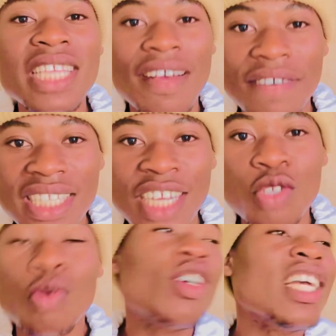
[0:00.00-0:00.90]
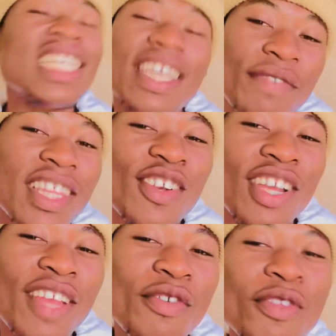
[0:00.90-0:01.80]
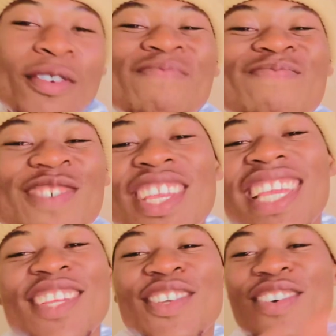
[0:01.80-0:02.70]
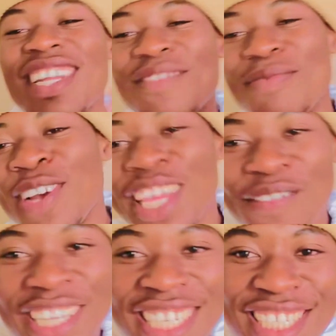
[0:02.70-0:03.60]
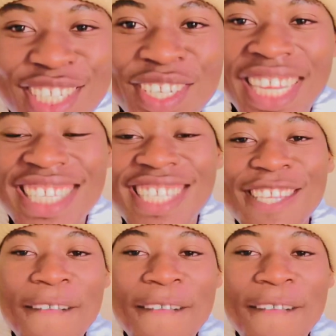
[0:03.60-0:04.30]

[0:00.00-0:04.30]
Avatado. Is everything okay with you? Okay, you know what? Let me not give attention to haters.